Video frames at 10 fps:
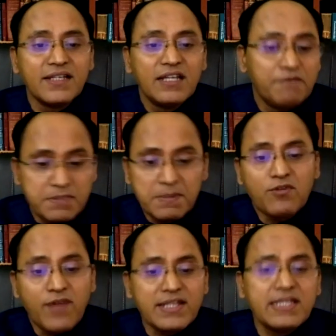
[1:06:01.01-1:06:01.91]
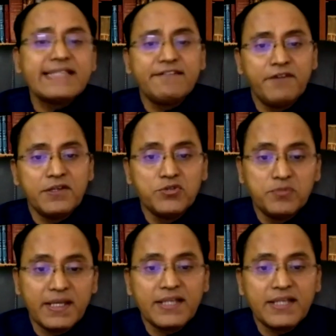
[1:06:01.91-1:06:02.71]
which may be quite easy for you because